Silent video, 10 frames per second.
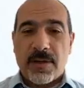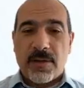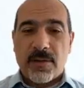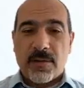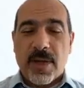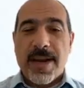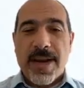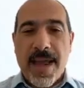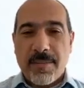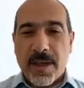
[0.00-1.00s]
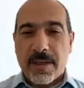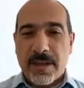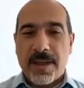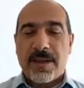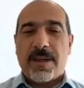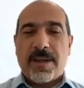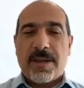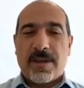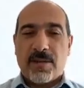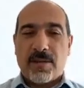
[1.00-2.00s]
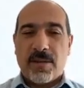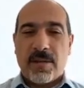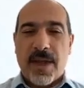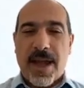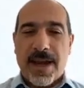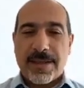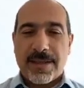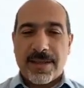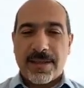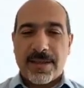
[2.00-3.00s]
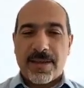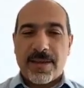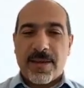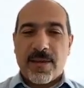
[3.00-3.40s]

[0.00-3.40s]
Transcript: to dynamically control access